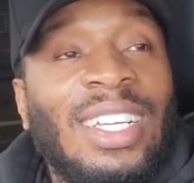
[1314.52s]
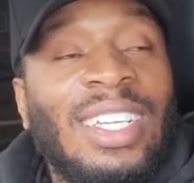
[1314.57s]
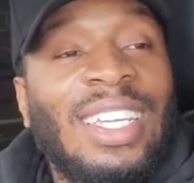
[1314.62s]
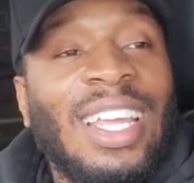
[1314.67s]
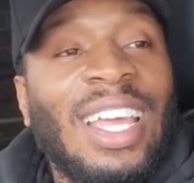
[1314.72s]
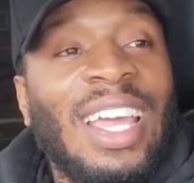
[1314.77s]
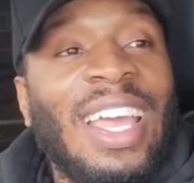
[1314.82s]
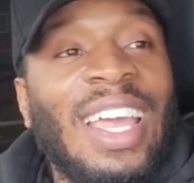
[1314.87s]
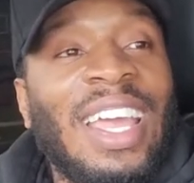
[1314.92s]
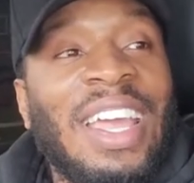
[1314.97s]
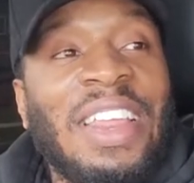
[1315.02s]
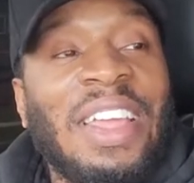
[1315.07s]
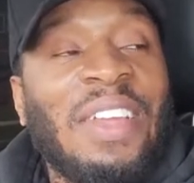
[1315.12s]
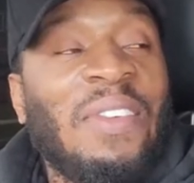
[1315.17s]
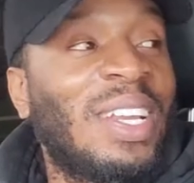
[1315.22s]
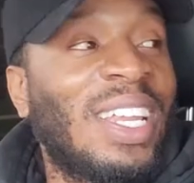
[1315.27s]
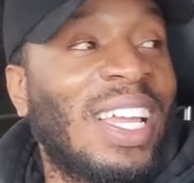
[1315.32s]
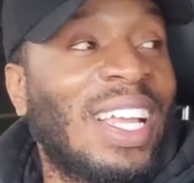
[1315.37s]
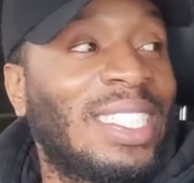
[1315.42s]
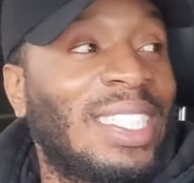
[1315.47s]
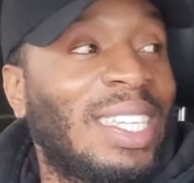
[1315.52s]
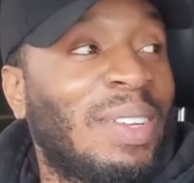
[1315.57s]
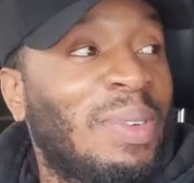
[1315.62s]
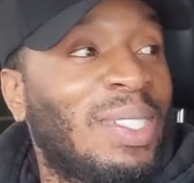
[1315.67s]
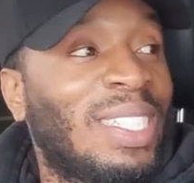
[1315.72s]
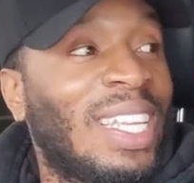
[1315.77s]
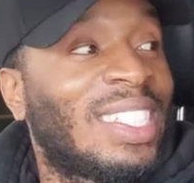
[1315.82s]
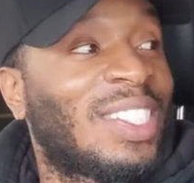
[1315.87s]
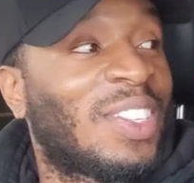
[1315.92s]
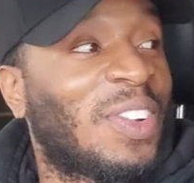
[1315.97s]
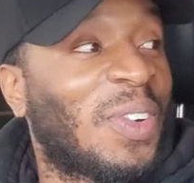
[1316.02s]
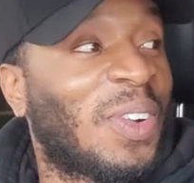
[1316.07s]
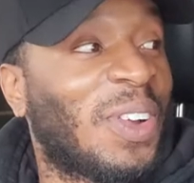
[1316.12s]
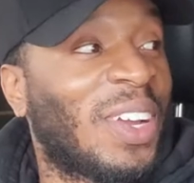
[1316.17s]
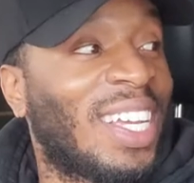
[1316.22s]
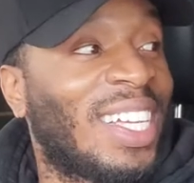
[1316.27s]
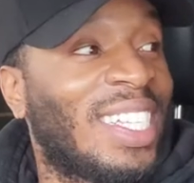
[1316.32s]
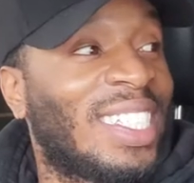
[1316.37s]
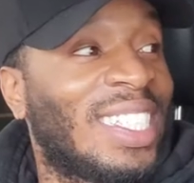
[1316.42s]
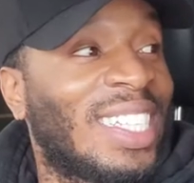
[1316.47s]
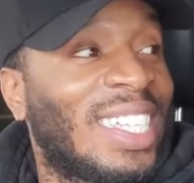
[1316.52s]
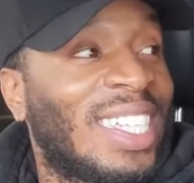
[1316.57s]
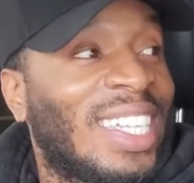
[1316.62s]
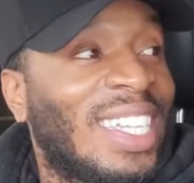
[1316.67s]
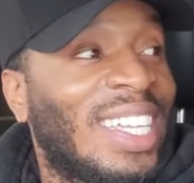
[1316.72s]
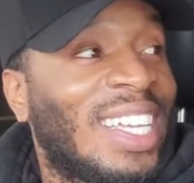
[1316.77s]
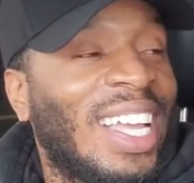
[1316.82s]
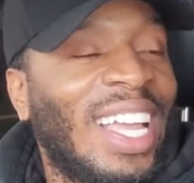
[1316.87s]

Damn, they really ain't tipping. That's crazy.